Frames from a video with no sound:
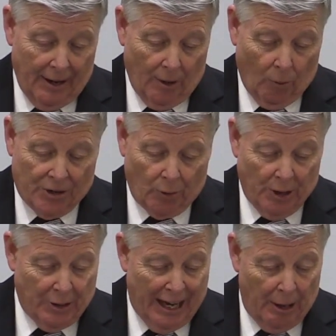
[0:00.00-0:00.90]
which would
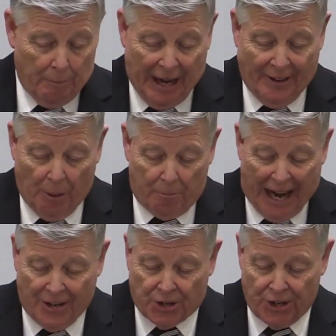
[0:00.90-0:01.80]
be the
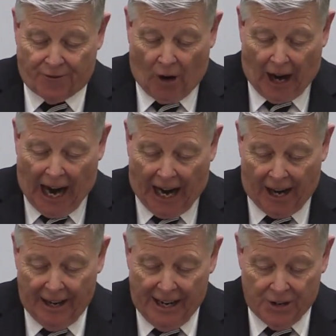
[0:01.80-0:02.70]
basis for
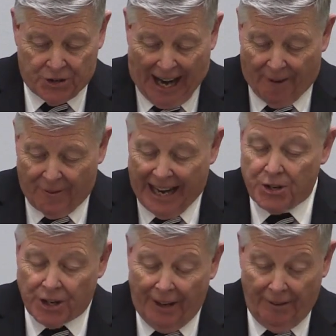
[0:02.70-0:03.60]
our
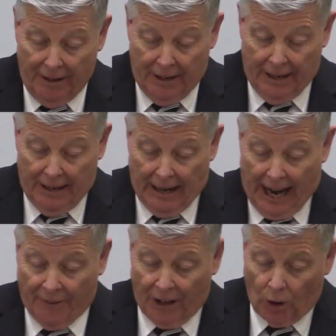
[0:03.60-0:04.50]
salvation
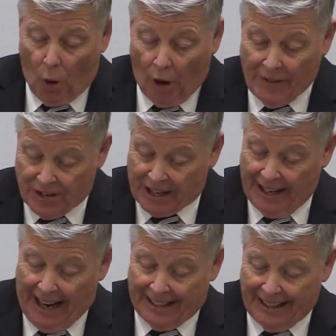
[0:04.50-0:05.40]
and the glory that's
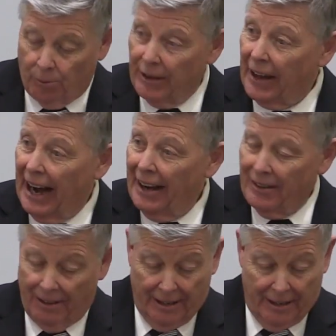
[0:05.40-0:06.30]
connected with that.